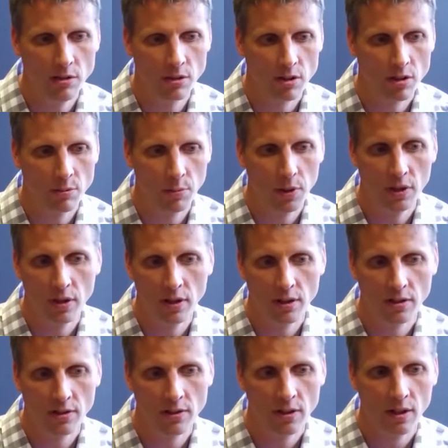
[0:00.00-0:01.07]
your
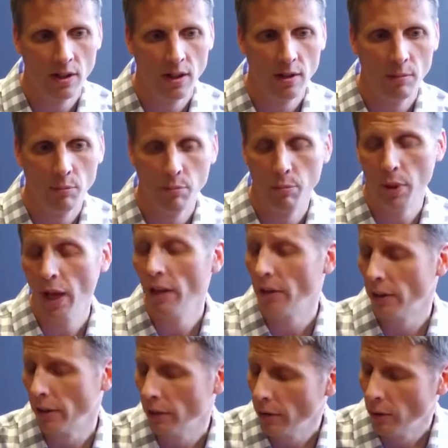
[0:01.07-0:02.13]
experience
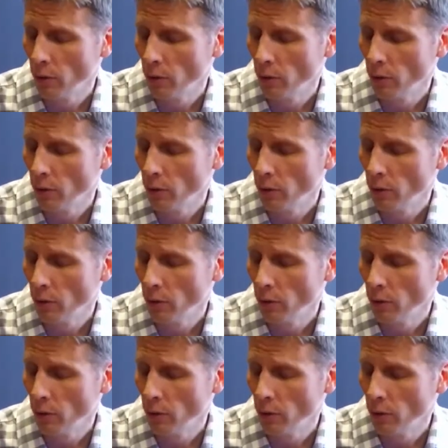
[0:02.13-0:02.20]
better,